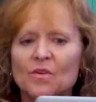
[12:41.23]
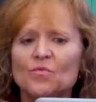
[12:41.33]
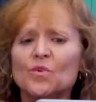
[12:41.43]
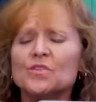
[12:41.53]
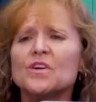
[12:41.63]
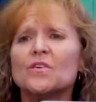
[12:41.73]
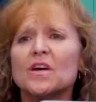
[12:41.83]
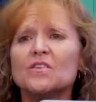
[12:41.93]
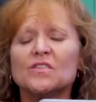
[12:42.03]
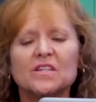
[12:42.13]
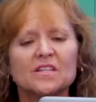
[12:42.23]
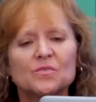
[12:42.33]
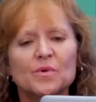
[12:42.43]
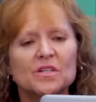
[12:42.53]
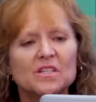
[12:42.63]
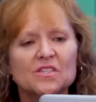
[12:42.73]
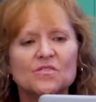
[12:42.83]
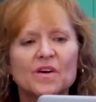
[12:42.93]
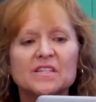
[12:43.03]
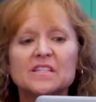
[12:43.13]
Forescout understands what each
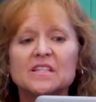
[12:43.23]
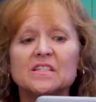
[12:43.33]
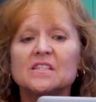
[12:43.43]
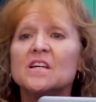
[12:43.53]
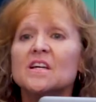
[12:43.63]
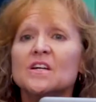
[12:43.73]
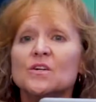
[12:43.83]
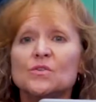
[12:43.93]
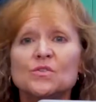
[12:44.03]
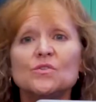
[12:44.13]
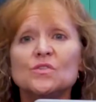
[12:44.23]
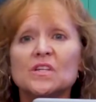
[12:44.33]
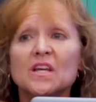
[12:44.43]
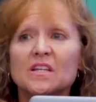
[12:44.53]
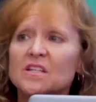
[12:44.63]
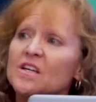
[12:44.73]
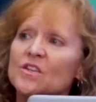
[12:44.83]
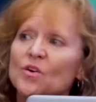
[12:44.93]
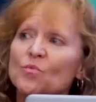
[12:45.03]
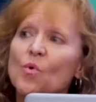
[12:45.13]
device is, who's using it,
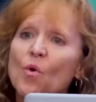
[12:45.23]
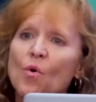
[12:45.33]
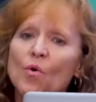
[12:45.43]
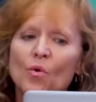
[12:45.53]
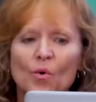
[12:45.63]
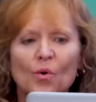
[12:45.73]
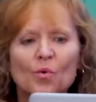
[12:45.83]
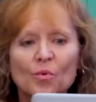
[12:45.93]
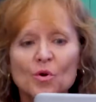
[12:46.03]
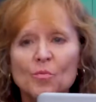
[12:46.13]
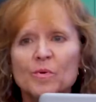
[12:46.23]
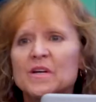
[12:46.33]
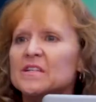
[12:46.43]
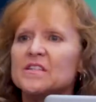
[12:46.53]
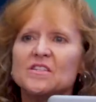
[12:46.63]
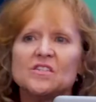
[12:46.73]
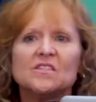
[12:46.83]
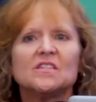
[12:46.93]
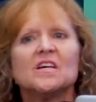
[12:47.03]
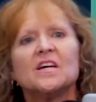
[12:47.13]
their role or group, such
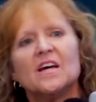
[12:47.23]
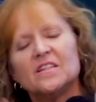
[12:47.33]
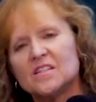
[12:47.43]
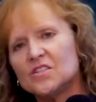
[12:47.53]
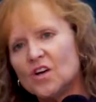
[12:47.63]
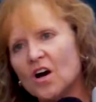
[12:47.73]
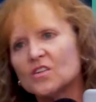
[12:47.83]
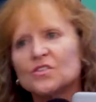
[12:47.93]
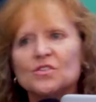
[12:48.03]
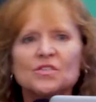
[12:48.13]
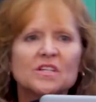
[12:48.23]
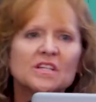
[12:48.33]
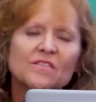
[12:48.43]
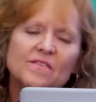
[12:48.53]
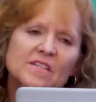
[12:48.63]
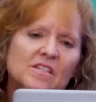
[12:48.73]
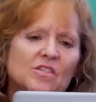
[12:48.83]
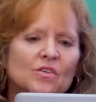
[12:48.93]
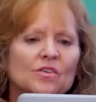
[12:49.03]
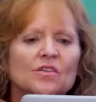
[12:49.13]
as, is it a doctor using it, a
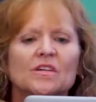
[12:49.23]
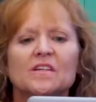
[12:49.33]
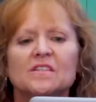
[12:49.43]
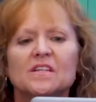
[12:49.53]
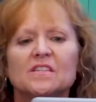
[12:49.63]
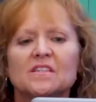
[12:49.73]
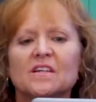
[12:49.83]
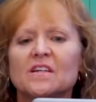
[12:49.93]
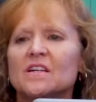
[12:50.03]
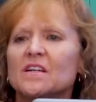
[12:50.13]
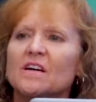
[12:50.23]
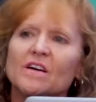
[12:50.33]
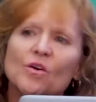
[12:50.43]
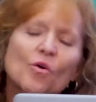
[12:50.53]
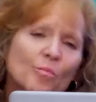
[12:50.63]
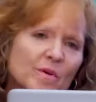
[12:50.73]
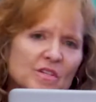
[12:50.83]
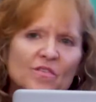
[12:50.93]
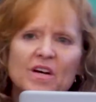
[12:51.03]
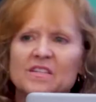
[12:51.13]
visitor? Is it a corporate
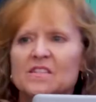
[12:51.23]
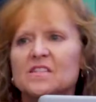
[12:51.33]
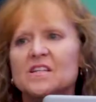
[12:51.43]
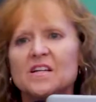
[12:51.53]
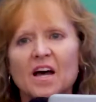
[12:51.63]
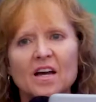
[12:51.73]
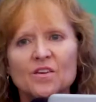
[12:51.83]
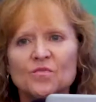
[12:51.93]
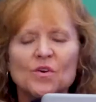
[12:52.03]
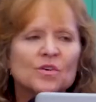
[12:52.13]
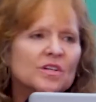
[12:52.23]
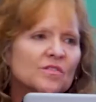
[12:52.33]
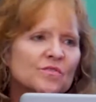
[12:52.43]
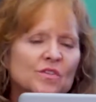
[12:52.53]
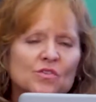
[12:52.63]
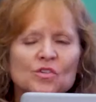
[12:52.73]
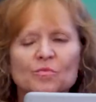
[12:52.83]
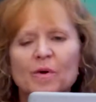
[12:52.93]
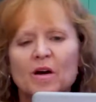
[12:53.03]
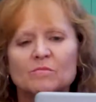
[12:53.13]
device? Is it an iPhone, an infusion
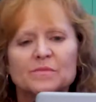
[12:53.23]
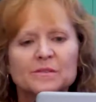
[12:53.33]
pump,